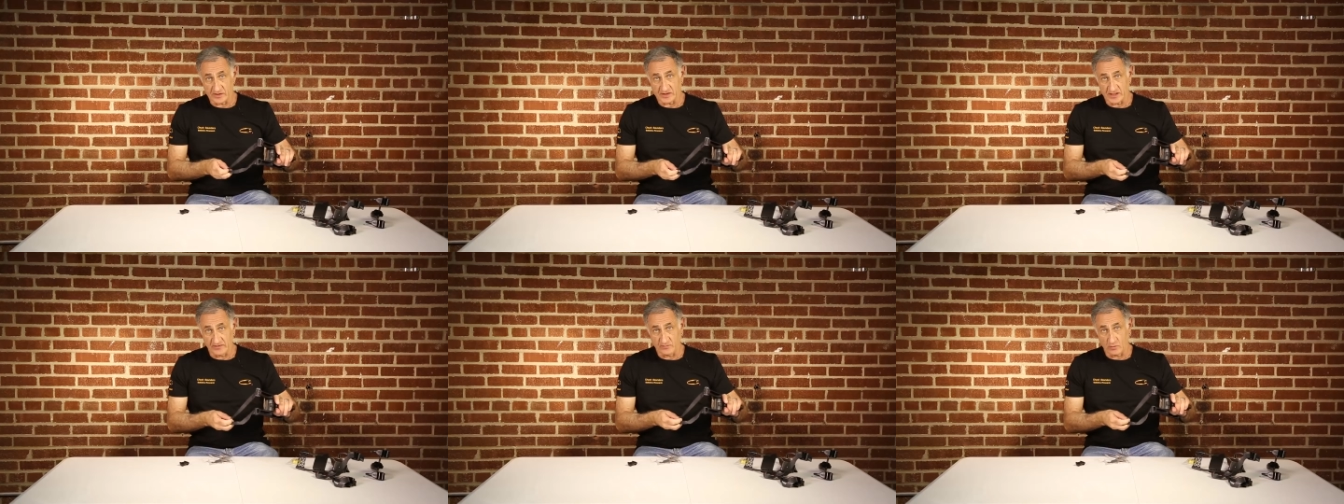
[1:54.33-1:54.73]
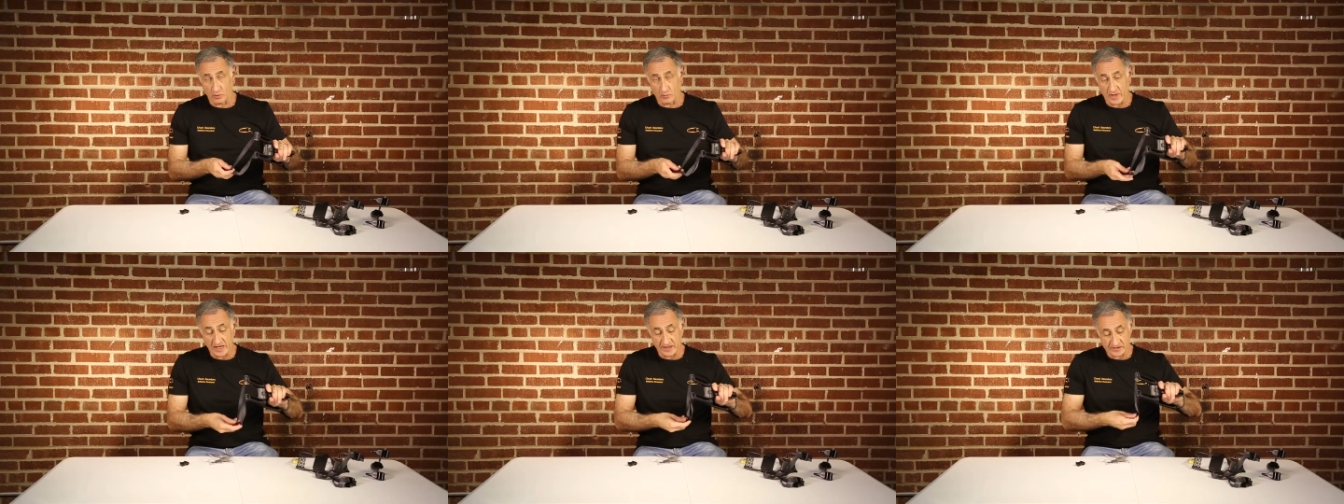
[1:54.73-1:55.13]
the C
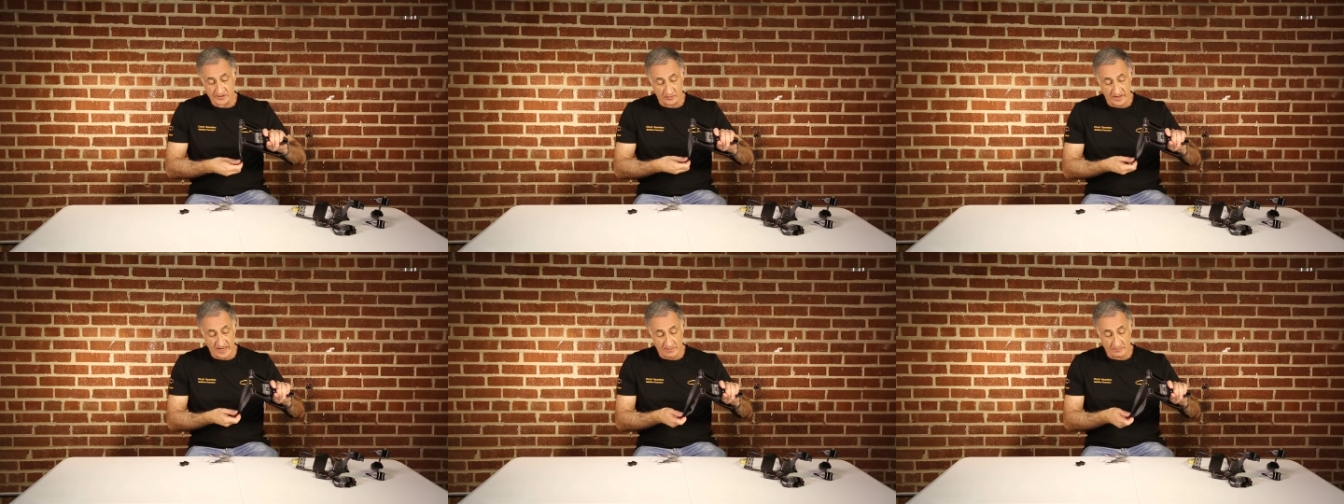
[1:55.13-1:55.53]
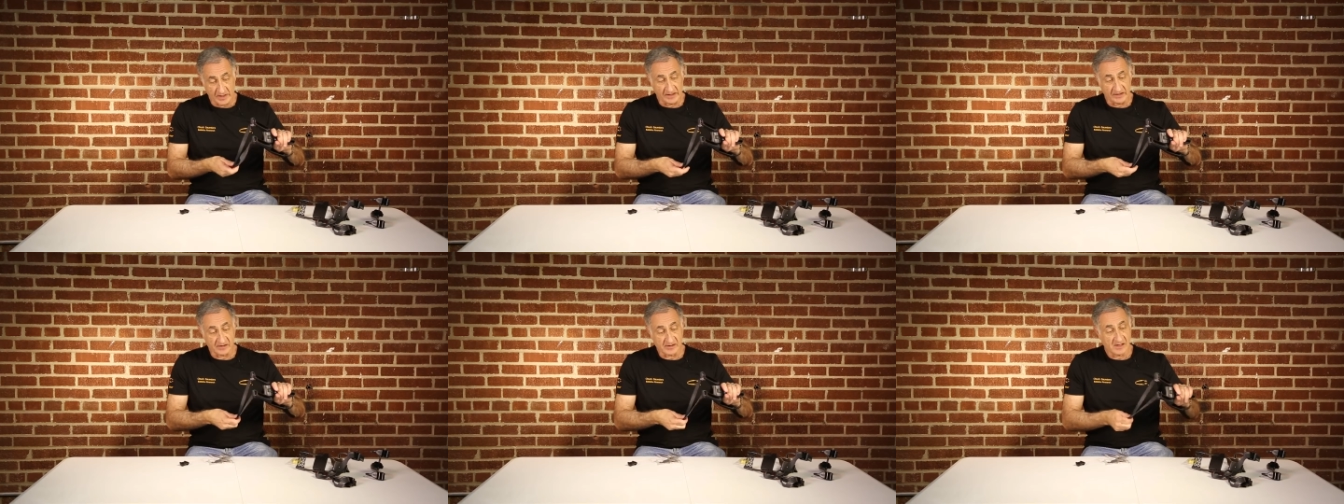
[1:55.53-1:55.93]
format, so that
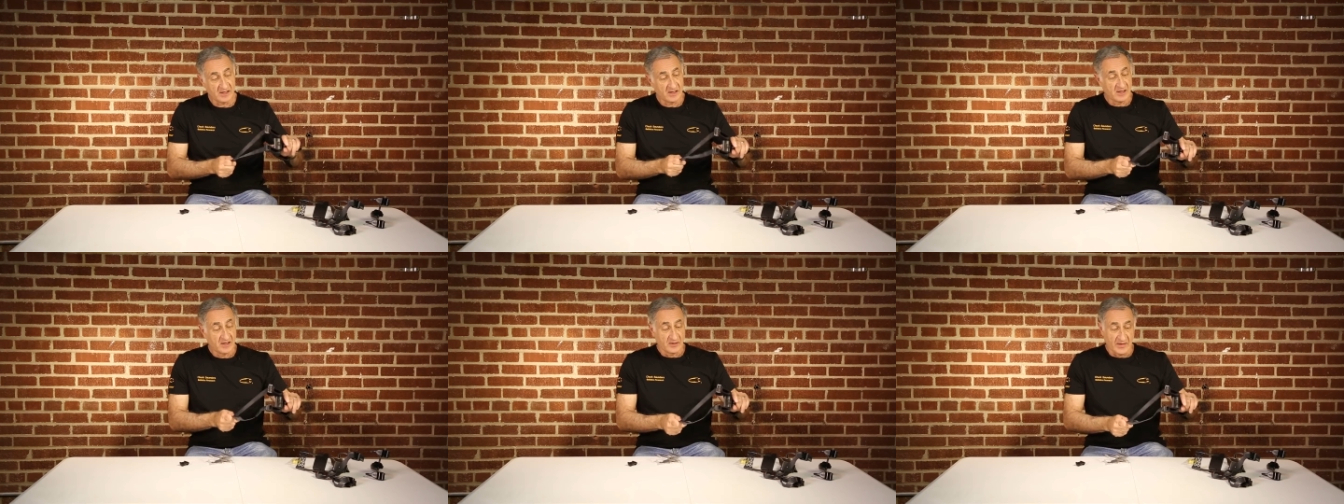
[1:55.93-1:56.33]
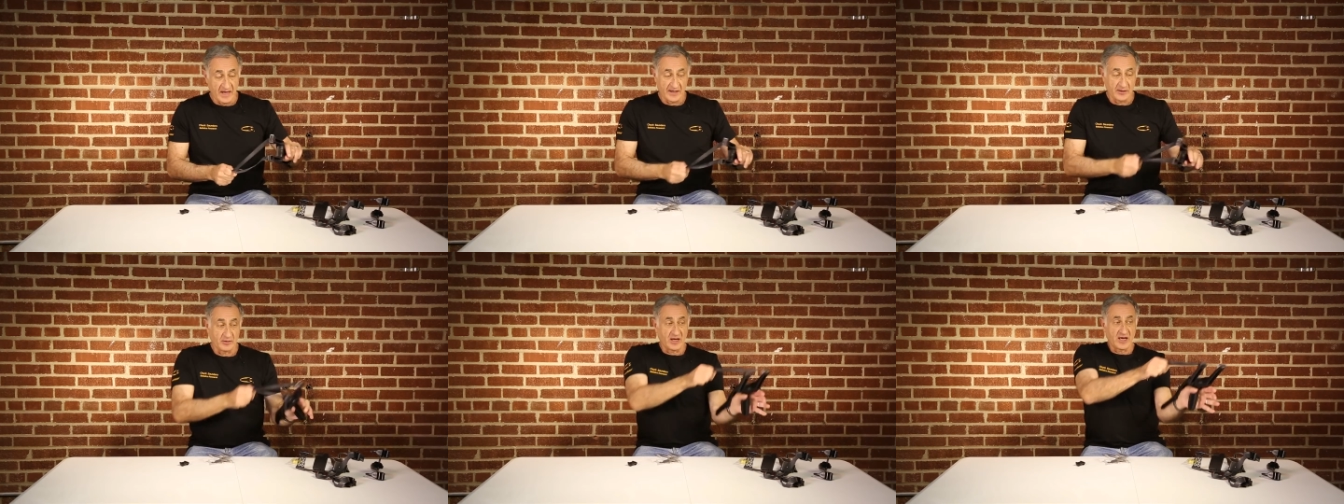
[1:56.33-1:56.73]
means
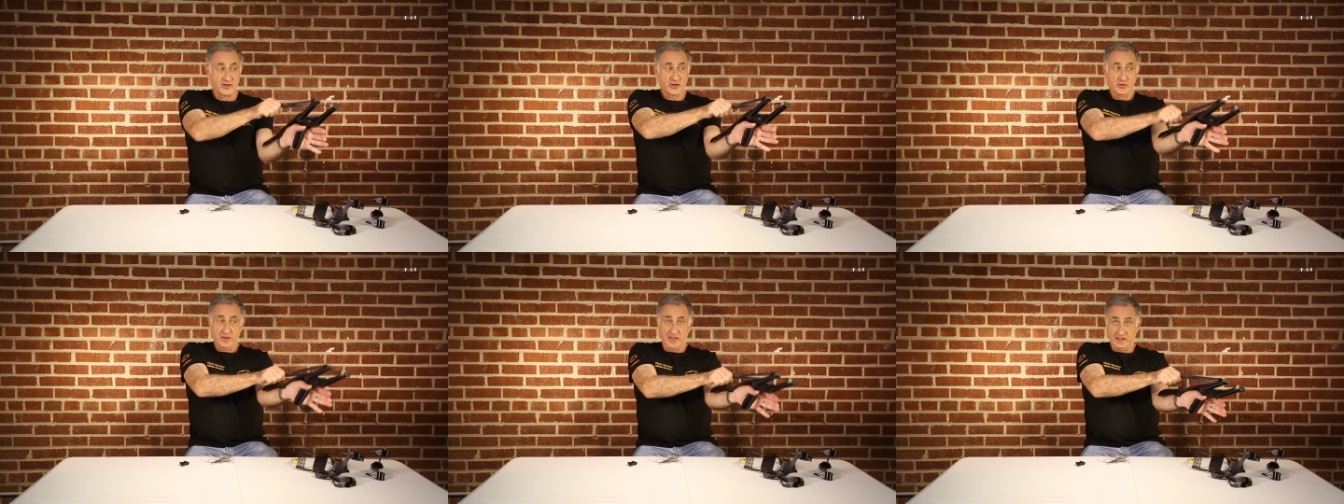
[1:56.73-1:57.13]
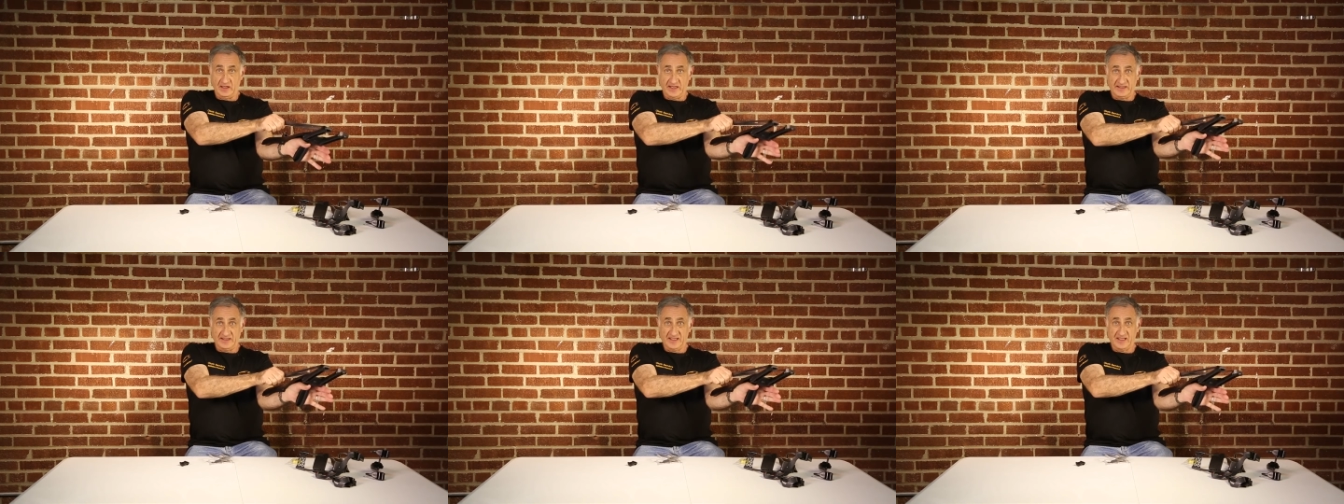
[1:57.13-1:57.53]
that you're not shooting
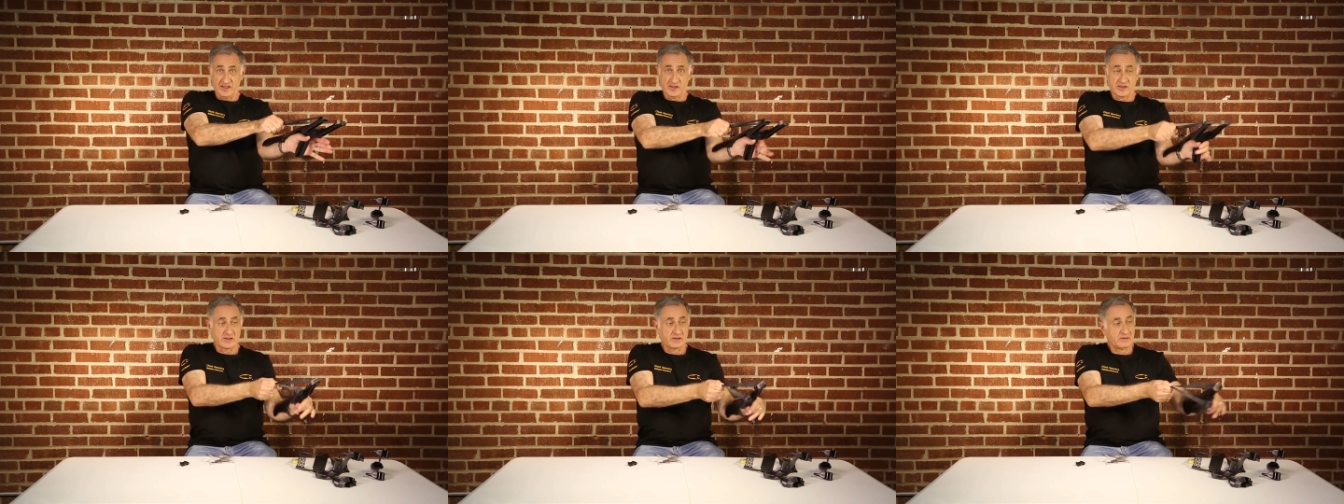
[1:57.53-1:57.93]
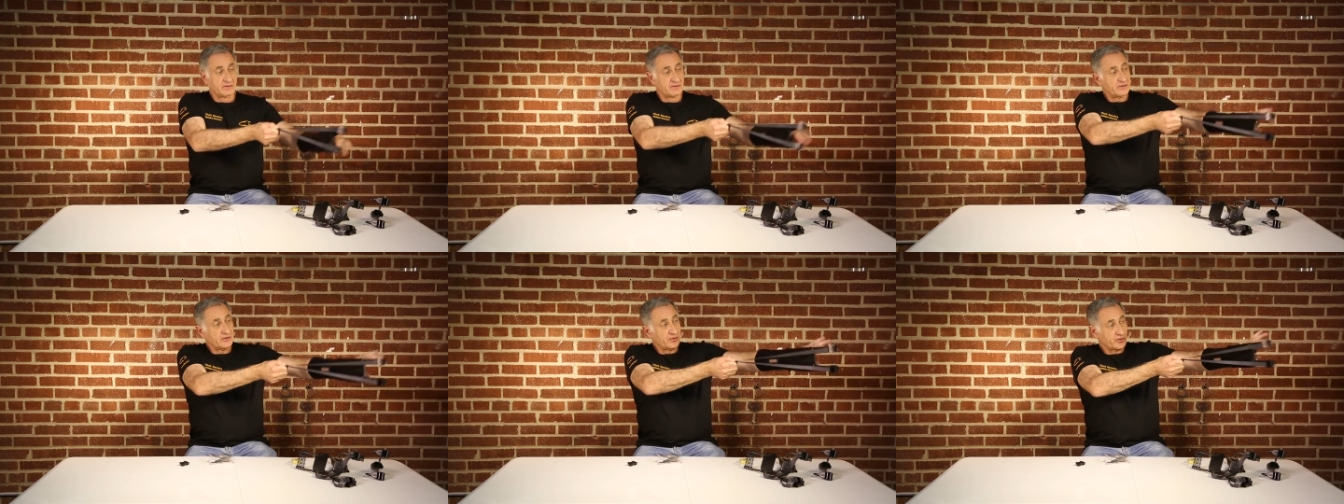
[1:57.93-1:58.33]
like this,
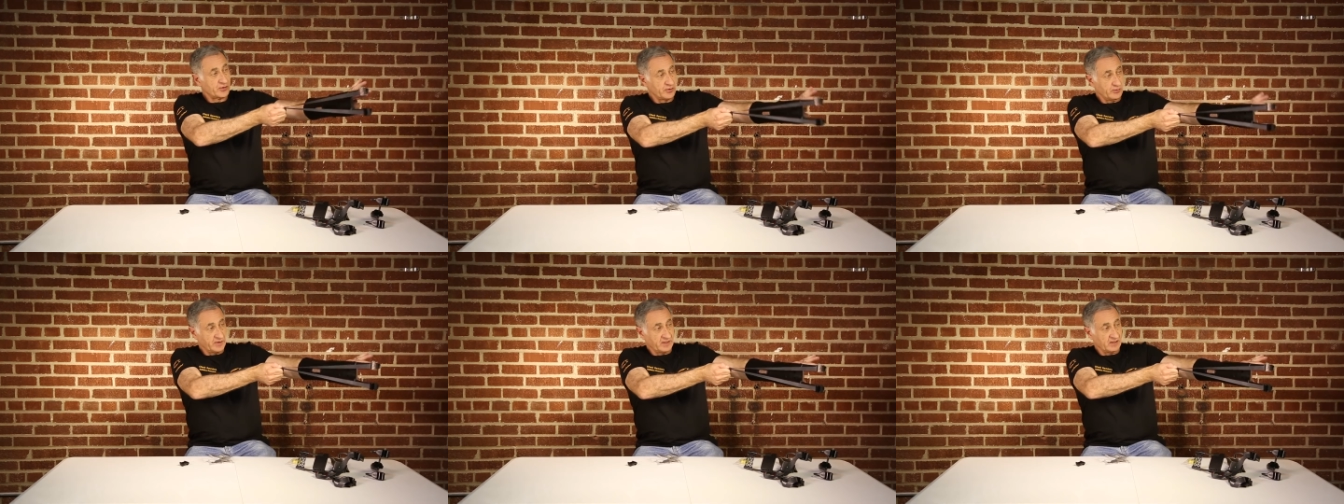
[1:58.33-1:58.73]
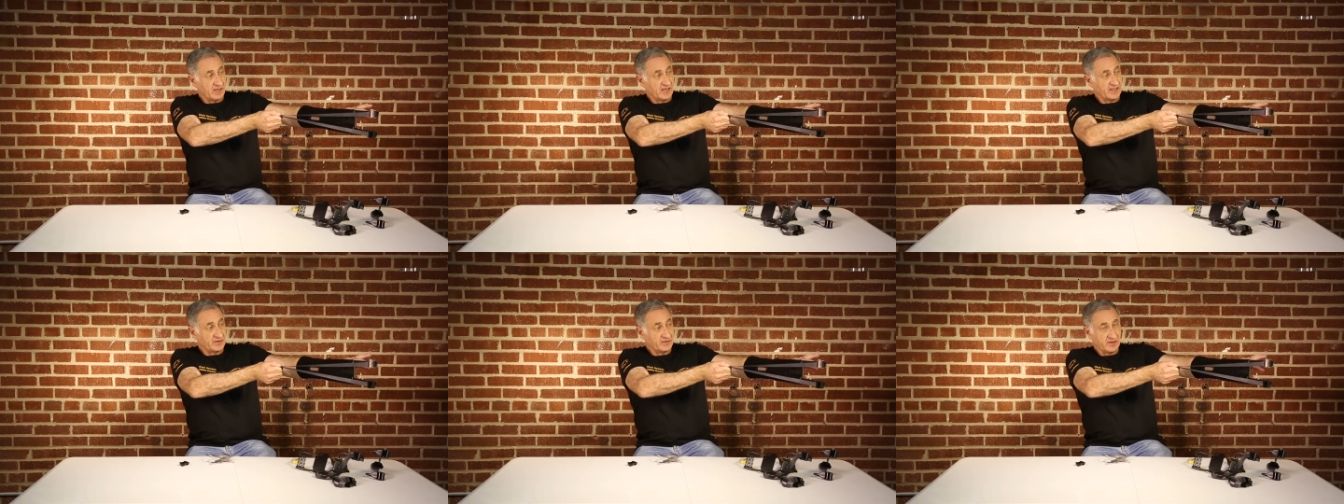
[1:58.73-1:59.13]
you're shooting
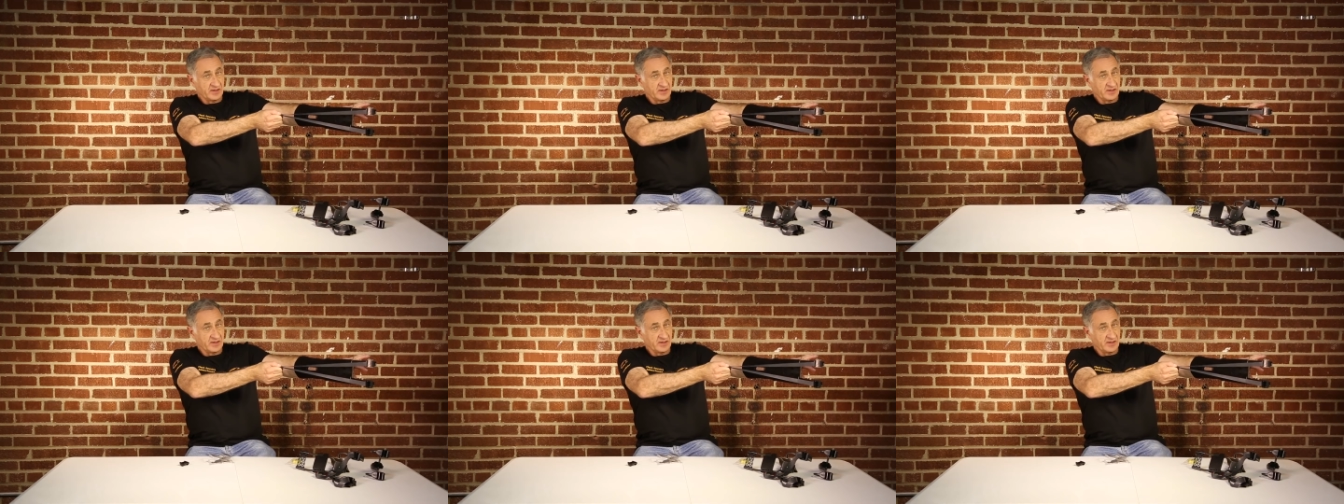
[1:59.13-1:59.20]
like